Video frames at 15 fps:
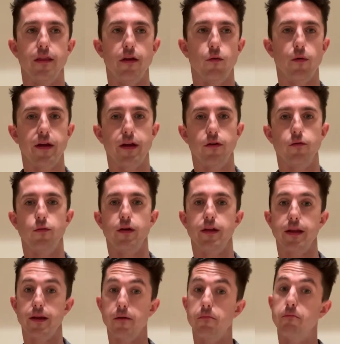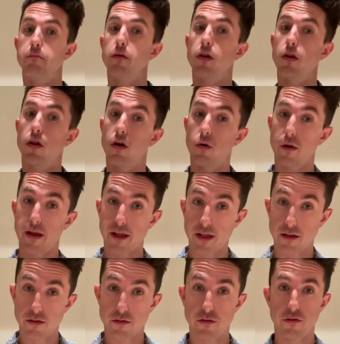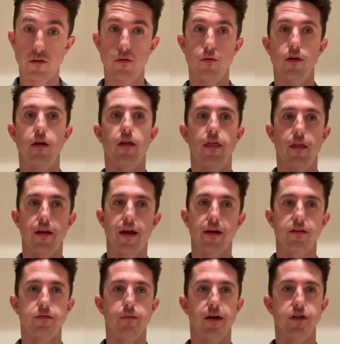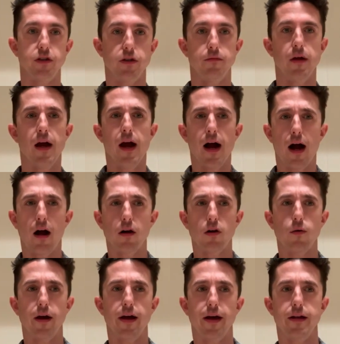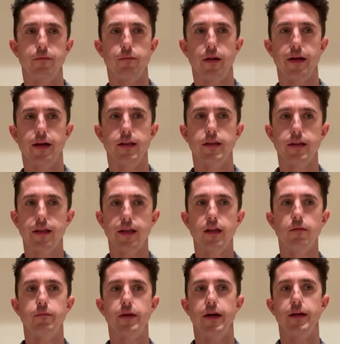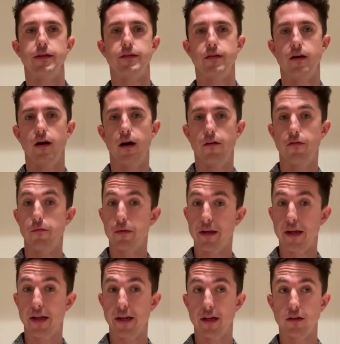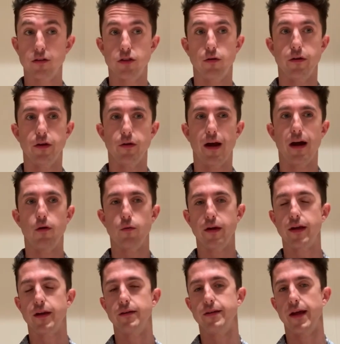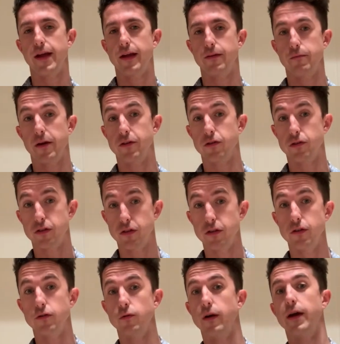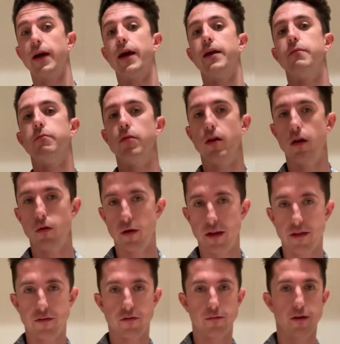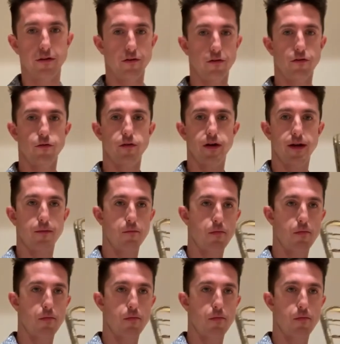that we can really blow into the next measure. I'll go ahead and play a little bit of the beginning, showing you how we can take measure 2 and blow it into measure 3.